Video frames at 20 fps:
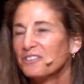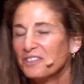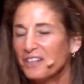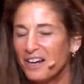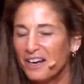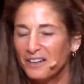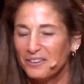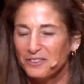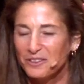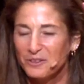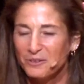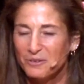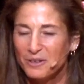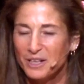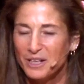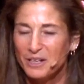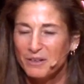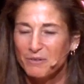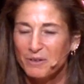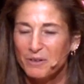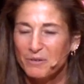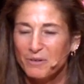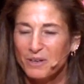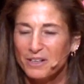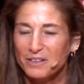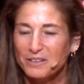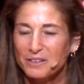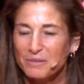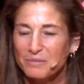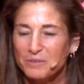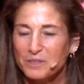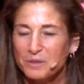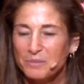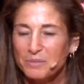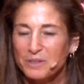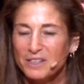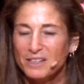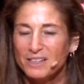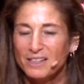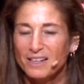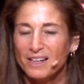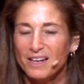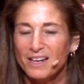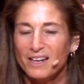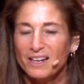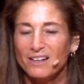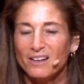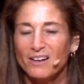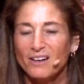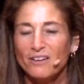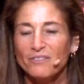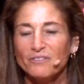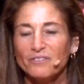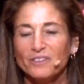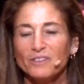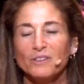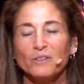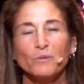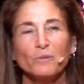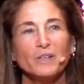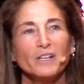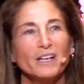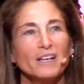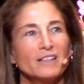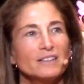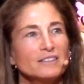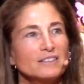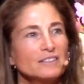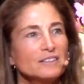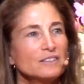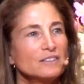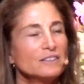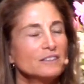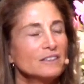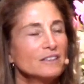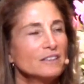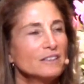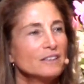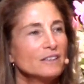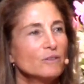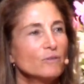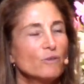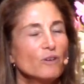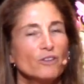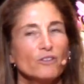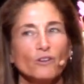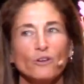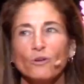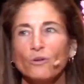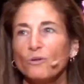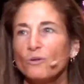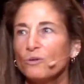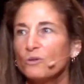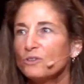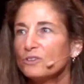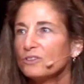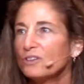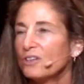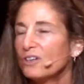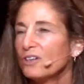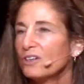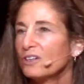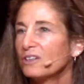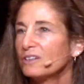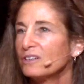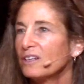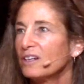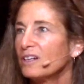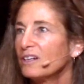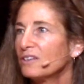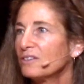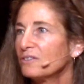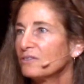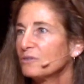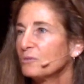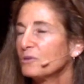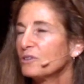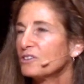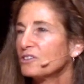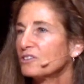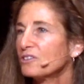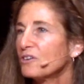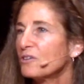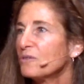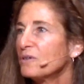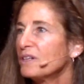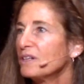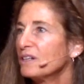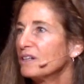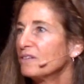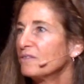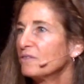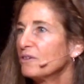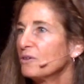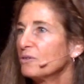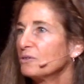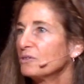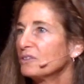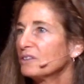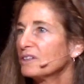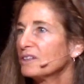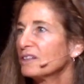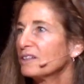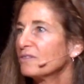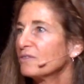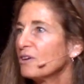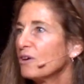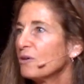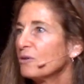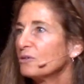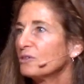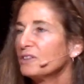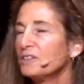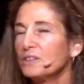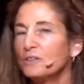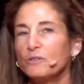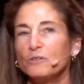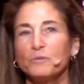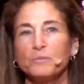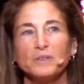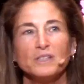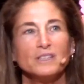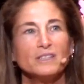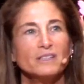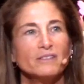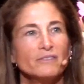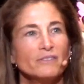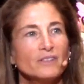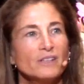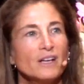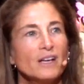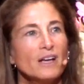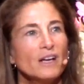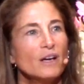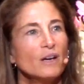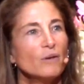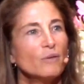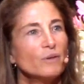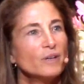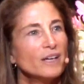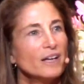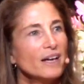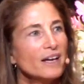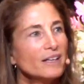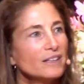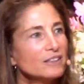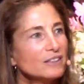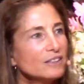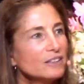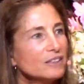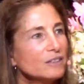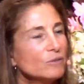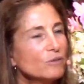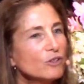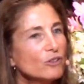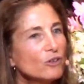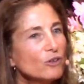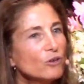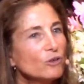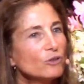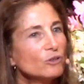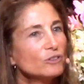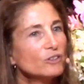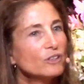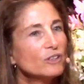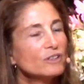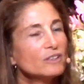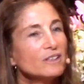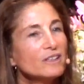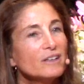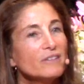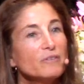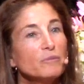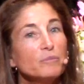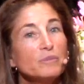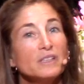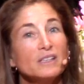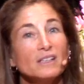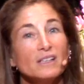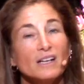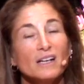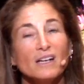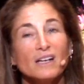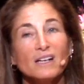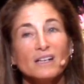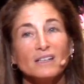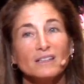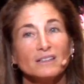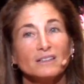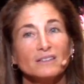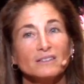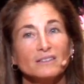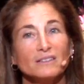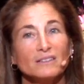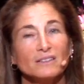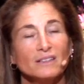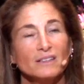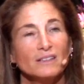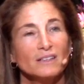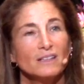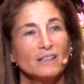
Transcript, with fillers: are not the way we want them to be. And often we actually withhold our love. We're so in if only you'd be different. We actually withhold our love because